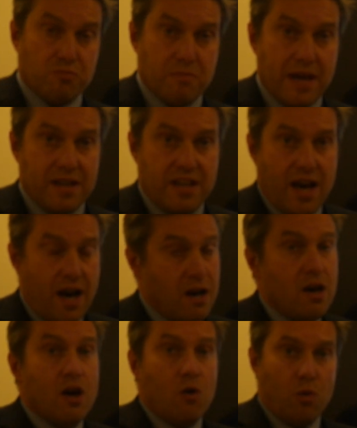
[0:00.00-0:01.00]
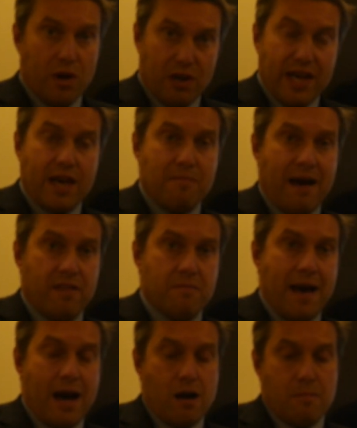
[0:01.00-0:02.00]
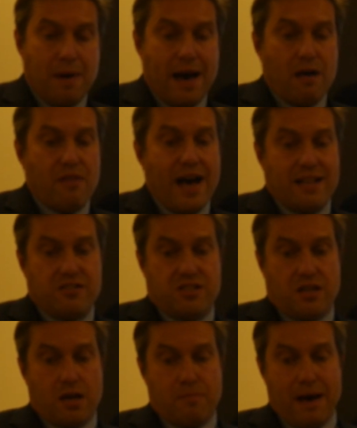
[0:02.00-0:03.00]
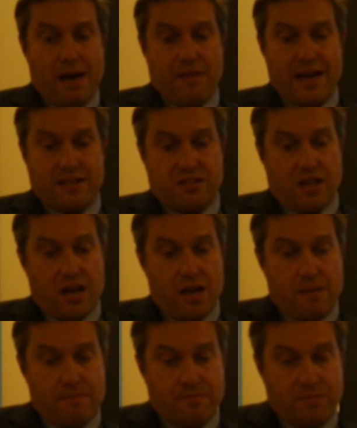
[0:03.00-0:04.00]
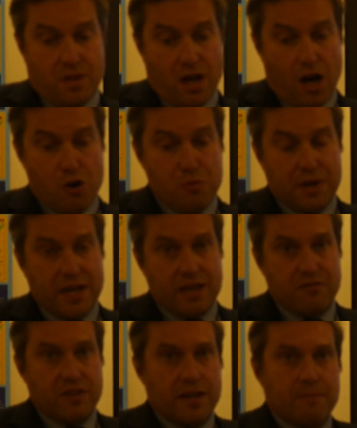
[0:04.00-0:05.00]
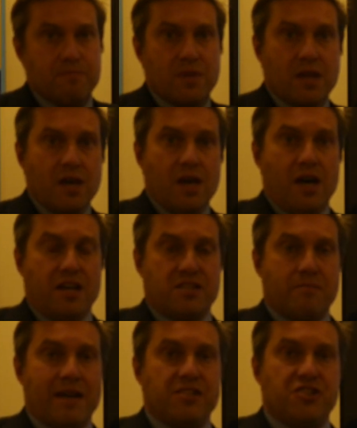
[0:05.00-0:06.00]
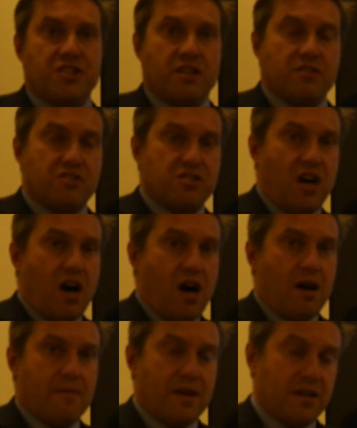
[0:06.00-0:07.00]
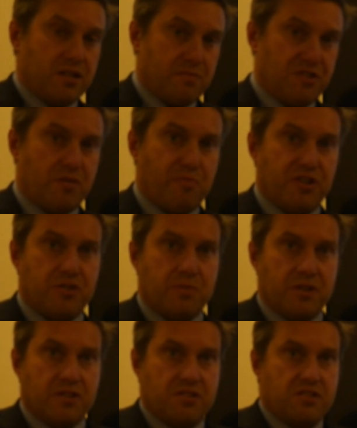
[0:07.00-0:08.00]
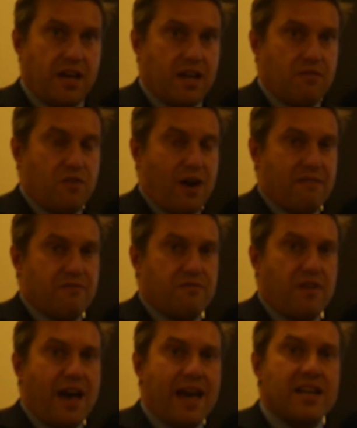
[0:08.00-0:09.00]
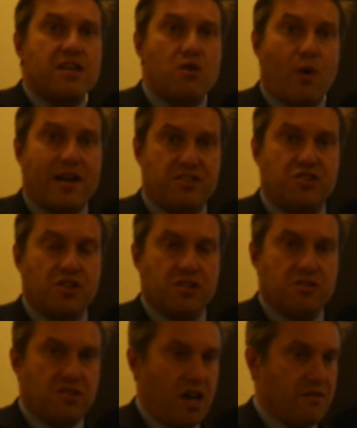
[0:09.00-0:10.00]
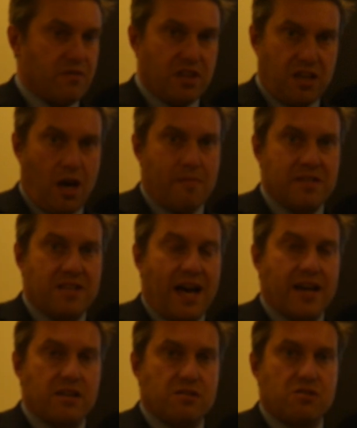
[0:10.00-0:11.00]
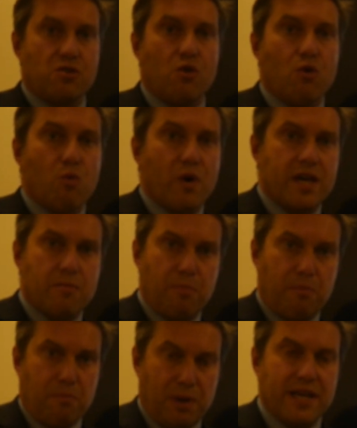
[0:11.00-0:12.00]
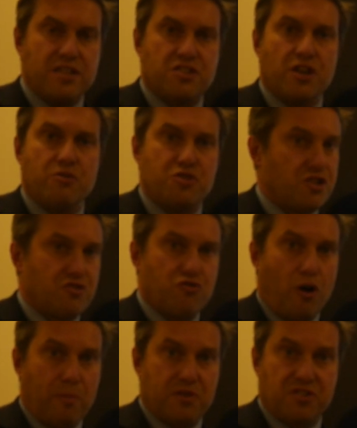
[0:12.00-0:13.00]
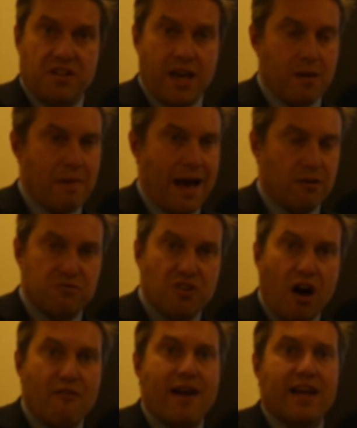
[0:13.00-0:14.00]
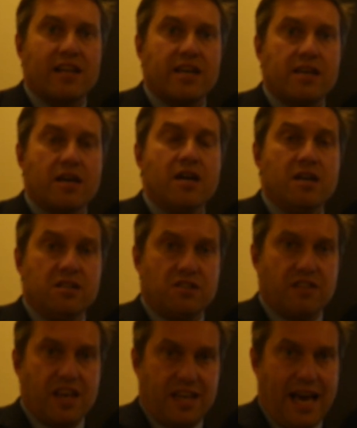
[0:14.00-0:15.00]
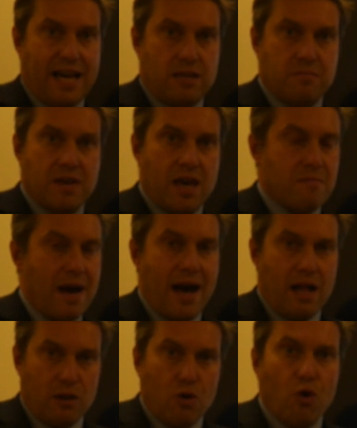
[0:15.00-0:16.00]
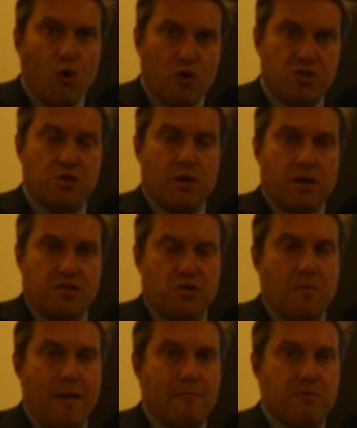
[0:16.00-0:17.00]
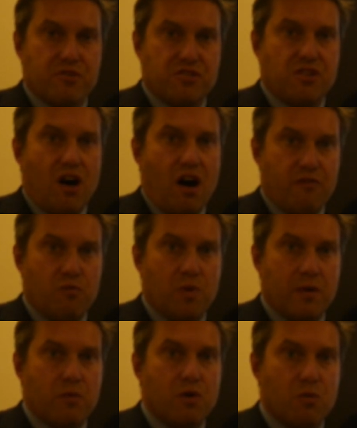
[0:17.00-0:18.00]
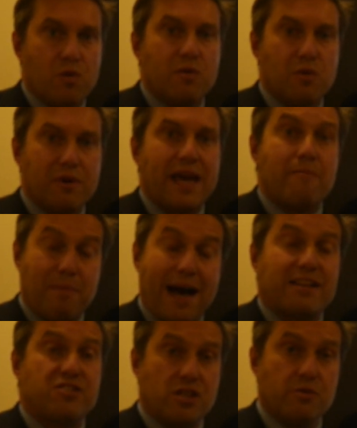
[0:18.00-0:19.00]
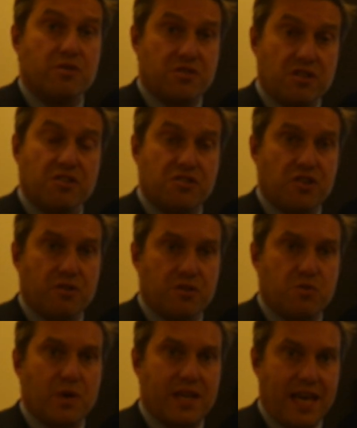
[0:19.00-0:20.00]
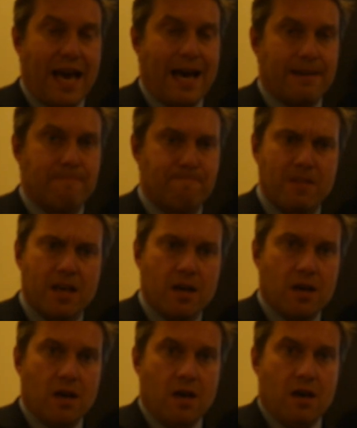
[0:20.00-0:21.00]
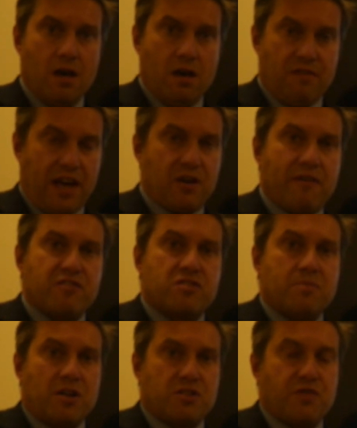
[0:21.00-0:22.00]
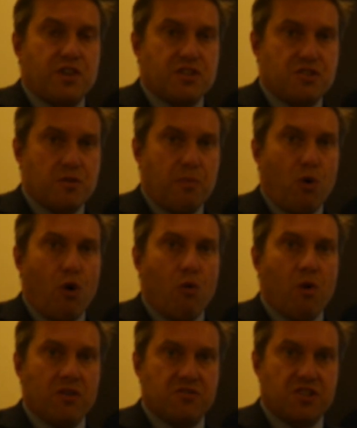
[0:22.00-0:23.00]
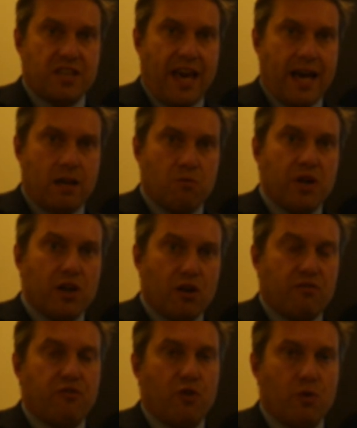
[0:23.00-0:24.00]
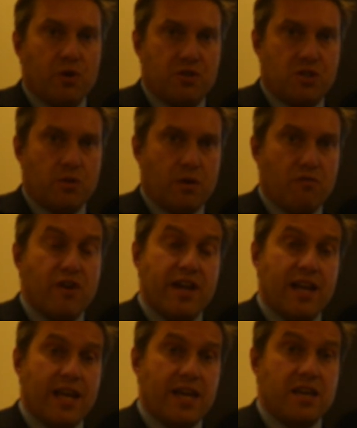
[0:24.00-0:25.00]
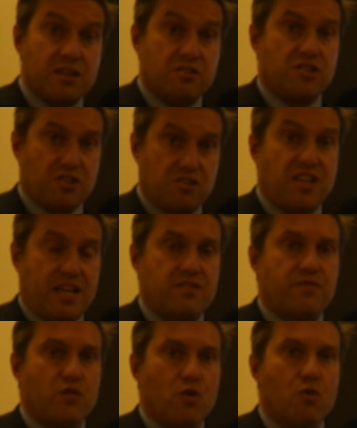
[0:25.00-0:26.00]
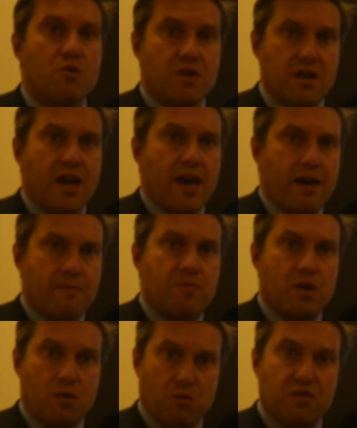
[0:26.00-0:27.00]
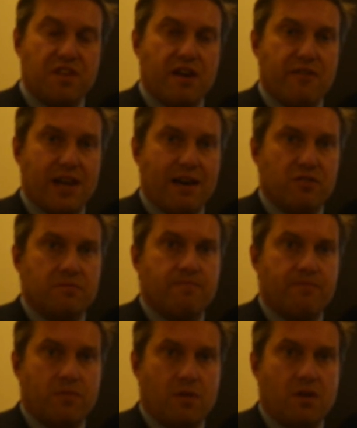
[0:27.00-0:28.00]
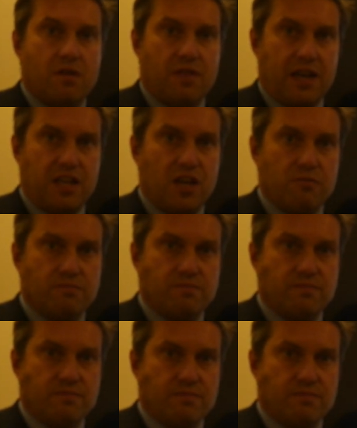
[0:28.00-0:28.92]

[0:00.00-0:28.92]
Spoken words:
media. We'll email them out about that open evening. As I mentioned at the start, and as Mr. Bridgman has said, if you have any questions over the coming days or week, please do just drop us an email directly to the Academy email or to a member of staff, and we will get back to you as soon as we can. Thank you ever so much for your support once again, and we look forward to a really successful year with Year 11. Thank you.